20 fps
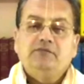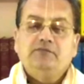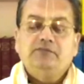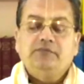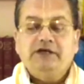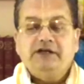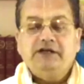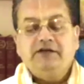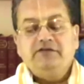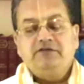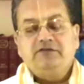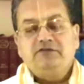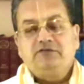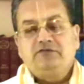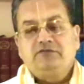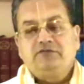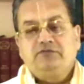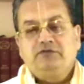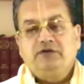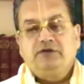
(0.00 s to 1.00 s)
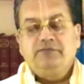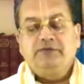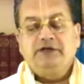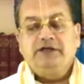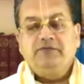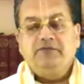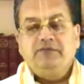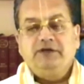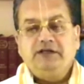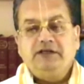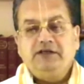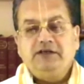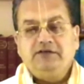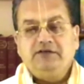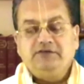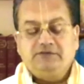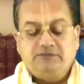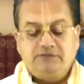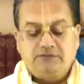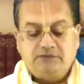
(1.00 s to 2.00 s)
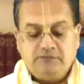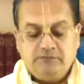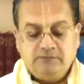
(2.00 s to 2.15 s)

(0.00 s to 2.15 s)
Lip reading: penance for many, many years.